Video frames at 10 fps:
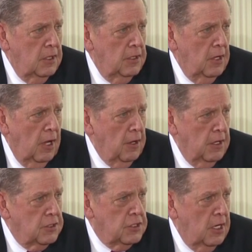not on
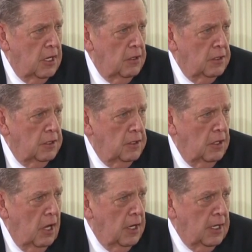a chair and
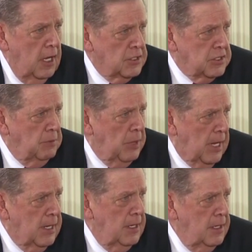not against a
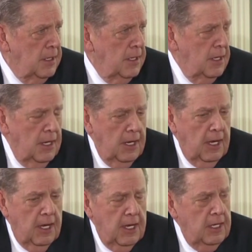bed.
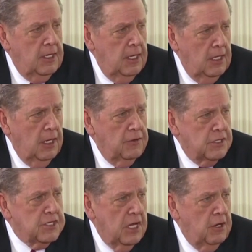He'd kneel in the
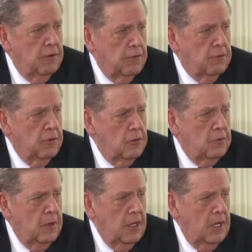center of the
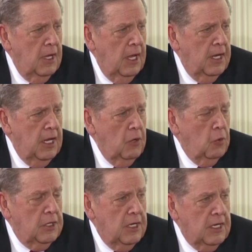room, and he
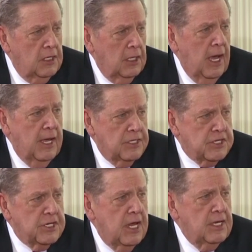would kneel and
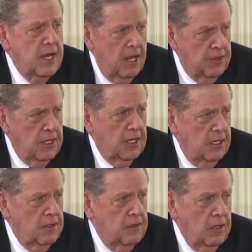say nothing.
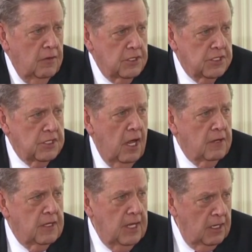This is not
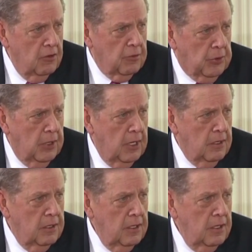at the end of the prayer.
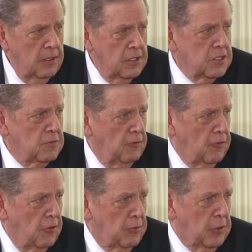This is
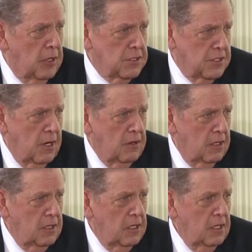before the prayer
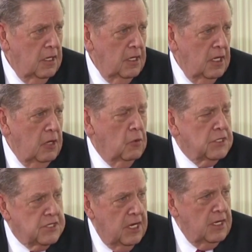started. He
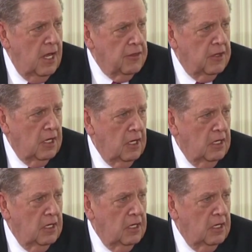would say nothing